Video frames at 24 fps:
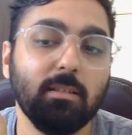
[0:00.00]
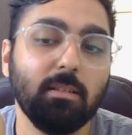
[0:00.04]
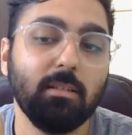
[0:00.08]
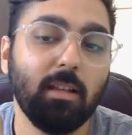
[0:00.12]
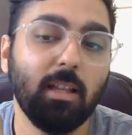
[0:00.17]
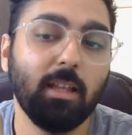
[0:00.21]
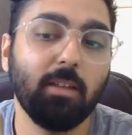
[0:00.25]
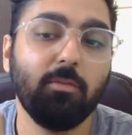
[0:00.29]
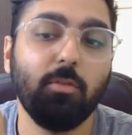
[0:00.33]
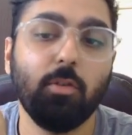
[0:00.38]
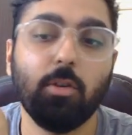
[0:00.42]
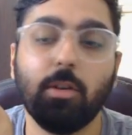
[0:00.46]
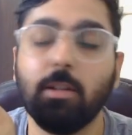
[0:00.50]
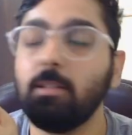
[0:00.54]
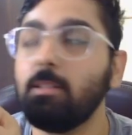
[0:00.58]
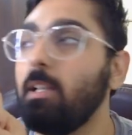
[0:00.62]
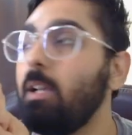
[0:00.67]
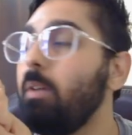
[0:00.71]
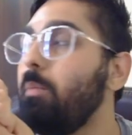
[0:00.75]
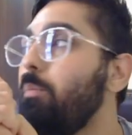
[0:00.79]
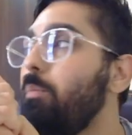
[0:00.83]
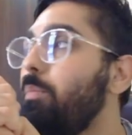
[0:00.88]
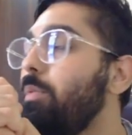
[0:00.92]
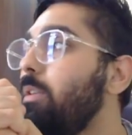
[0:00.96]
Like, for
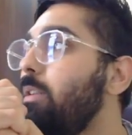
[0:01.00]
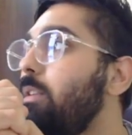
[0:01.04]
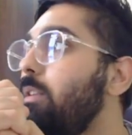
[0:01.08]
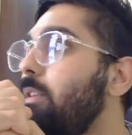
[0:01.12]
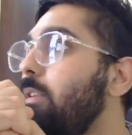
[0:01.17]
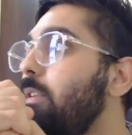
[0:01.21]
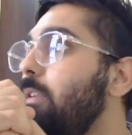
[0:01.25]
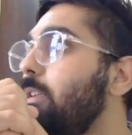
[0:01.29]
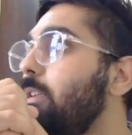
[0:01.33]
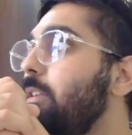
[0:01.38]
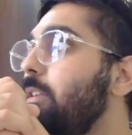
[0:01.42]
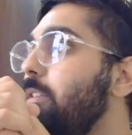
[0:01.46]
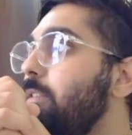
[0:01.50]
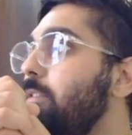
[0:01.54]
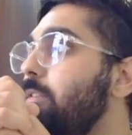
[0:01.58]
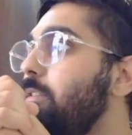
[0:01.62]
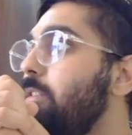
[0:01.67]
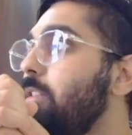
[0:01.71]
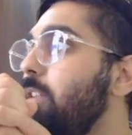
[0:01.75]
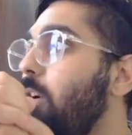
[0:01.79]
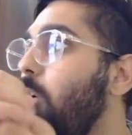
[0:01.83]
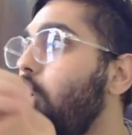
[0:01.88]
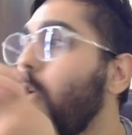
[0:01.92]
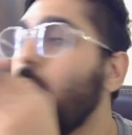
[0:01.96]
example,
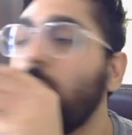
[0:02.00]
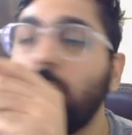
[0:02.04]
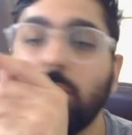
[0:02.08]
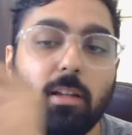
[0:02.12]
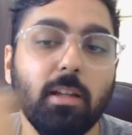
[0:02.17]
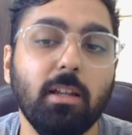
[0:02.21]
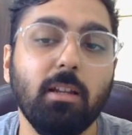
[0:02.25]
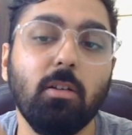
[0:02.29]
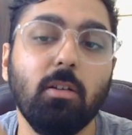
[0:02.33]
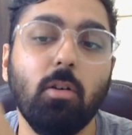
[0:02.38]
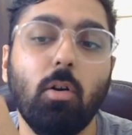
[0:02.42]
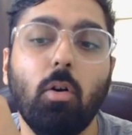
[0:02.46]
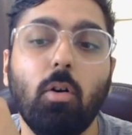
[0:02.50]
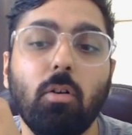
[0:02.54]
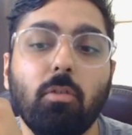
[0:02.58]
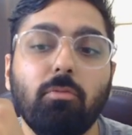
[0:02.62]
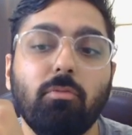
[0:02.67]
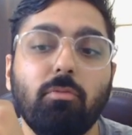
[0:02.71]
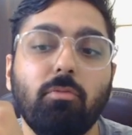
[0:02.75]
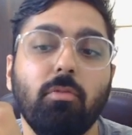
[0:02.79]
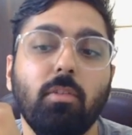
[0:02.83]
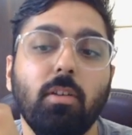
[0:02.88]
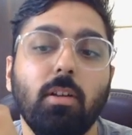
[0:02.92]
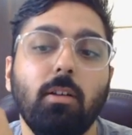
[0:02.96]
the ordering
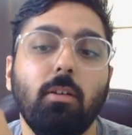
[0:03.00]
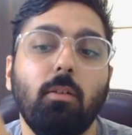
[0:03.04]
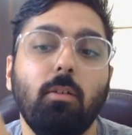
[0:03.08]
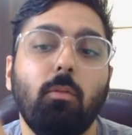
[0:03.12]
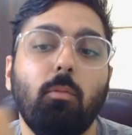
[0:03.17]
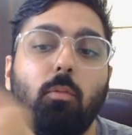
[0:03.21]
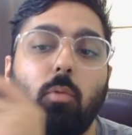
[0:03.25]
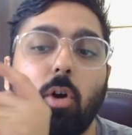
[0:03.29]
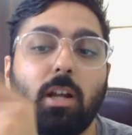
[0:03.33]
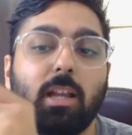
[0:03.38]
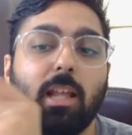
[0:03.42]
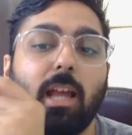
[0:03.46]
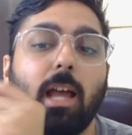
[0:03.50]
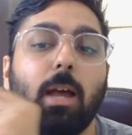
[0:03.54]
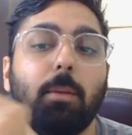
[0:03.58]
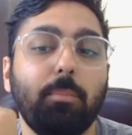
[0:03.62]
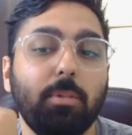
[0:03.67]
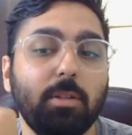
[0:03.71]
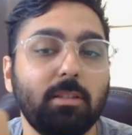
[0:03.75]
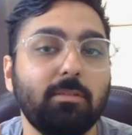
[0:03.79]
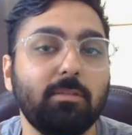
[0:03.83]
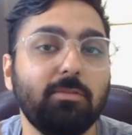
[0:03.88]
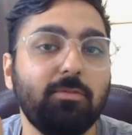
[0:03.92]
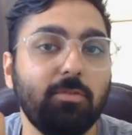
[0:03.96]
of what
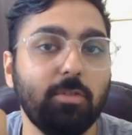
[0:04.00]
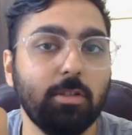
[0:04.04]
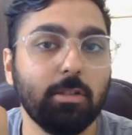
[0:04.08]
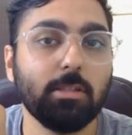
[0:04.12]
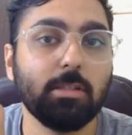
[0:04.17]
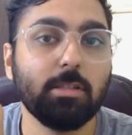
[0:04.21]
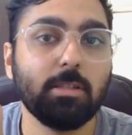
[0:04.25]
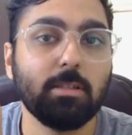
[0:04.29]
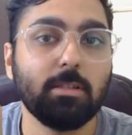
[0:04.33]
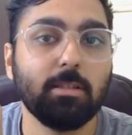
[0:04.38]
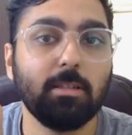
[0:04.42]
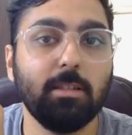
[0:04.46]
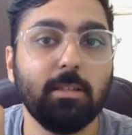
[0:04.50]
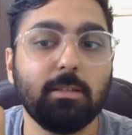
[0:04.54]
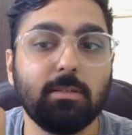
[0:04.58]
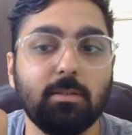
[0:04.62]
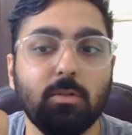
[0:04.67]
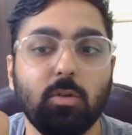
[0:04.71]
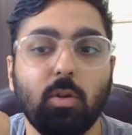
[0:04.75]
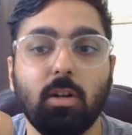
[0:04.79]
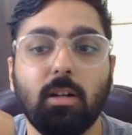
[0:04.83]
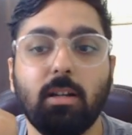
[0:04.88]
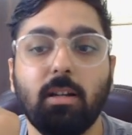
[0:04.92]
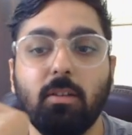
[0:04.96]
happens first is
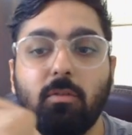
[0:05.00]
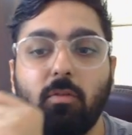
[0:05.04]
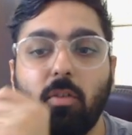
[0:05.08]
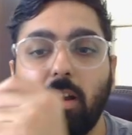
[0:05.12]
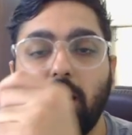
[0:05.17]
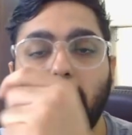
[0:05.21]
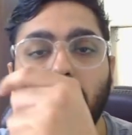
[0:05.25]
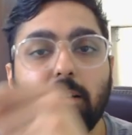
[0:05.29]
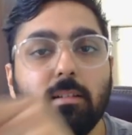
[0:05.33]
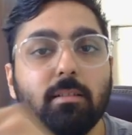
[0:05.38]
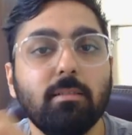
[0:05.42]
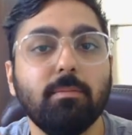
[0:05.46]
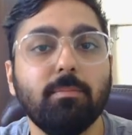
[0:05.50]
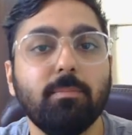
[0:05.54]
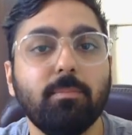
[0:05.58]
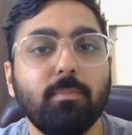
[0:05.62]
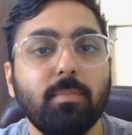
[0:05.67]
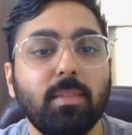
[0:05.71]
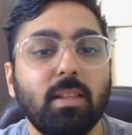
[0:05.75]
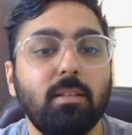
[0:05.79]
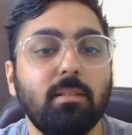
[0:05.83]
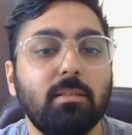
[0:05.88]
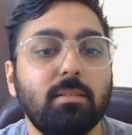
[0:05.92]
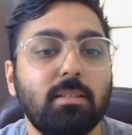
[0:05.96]
not defined,
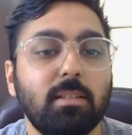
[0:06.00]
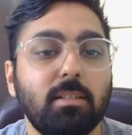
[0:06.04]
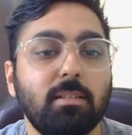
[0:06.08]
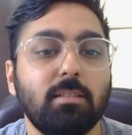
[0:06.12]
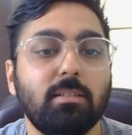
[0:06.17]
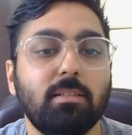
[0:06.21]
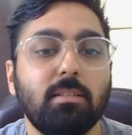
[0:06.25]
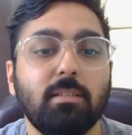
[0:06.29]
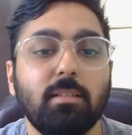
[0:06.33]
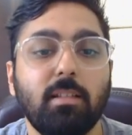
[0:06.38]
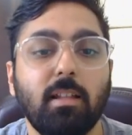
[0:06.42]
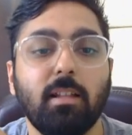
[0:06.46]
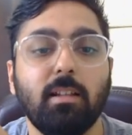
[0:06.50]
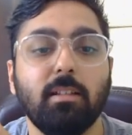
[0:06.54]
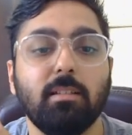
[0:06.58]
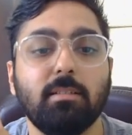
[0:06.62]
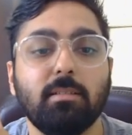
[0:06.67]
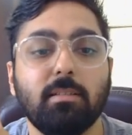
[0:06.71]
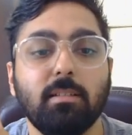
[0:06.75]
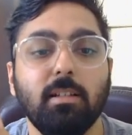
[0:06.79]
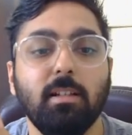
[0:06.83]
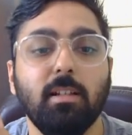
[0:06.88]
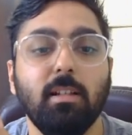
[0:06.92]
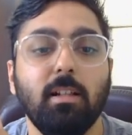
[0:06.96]
since that
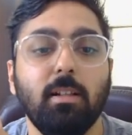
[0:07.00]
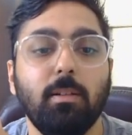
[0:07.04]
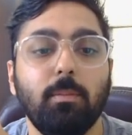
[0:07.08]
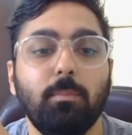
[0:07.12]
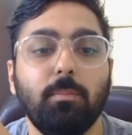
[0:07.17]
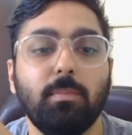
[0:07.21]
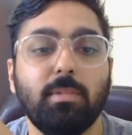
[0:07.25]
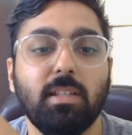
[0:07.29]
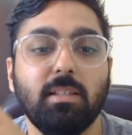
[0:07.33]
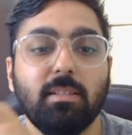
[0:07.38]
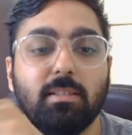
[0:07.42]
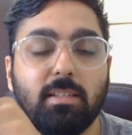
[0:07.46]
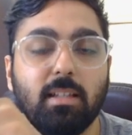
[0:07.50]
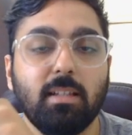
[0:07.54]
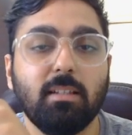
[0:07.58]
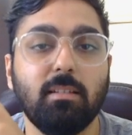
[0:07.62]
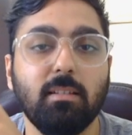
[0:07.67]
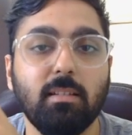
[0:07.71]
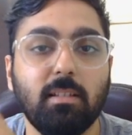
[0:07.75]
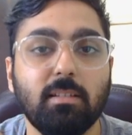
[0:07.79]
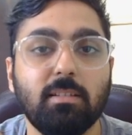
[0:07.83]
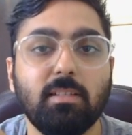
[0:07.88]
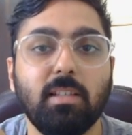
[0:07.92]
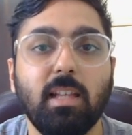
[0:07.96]

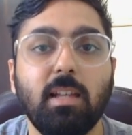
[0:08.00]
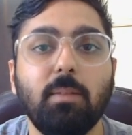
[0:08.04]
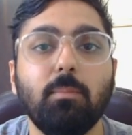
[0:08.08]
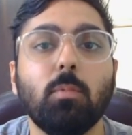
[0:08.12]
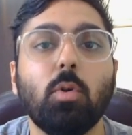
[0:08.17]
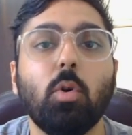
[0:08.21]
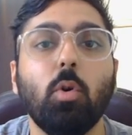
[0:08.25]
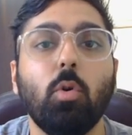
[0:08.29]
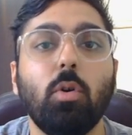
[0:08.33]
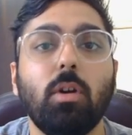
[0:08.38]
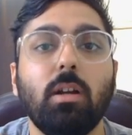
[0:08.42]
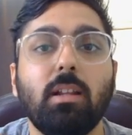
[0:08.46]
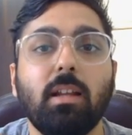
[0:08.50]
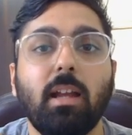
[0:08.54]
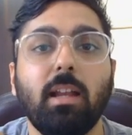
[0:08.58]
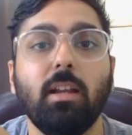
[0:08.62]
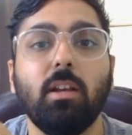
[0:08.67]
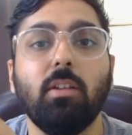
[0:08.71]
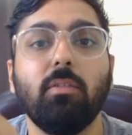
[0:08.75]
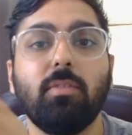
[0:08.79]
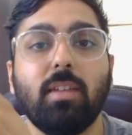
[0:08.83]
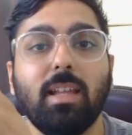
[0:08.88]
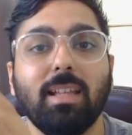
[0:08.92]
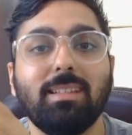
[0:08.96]
the same code
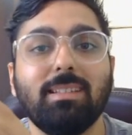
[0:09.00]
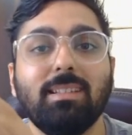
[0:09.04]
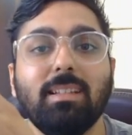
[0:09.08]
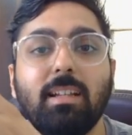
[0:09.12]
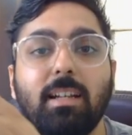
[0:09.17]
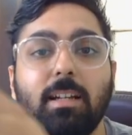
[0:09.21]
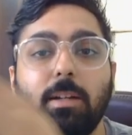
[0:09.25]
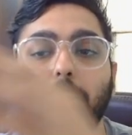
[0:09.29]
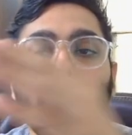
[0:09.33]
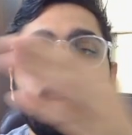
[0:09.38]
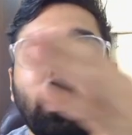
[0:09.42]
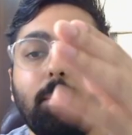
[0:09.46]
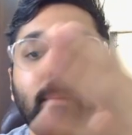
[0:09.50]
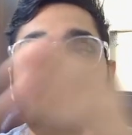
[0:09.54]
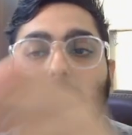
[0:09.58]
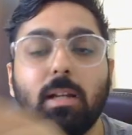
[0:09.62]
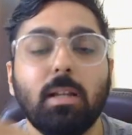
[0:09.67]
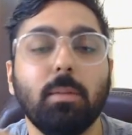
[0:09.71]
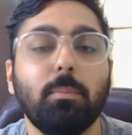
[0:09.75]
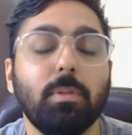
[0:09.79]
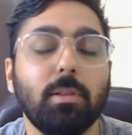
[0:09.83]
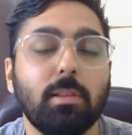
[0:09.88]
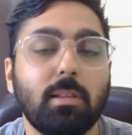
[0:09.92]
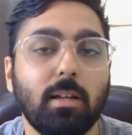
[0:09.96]
kind of gets hit by
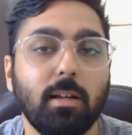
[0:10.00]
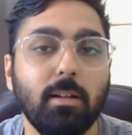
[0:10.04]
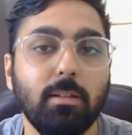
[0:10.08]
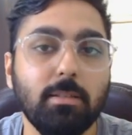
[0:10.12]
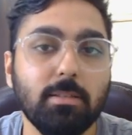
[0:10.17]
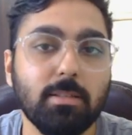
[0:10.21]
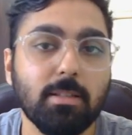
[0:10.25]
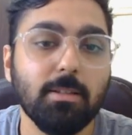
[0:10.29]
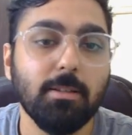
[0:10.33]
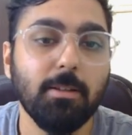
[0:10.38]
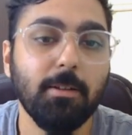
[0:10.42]
multiple threads.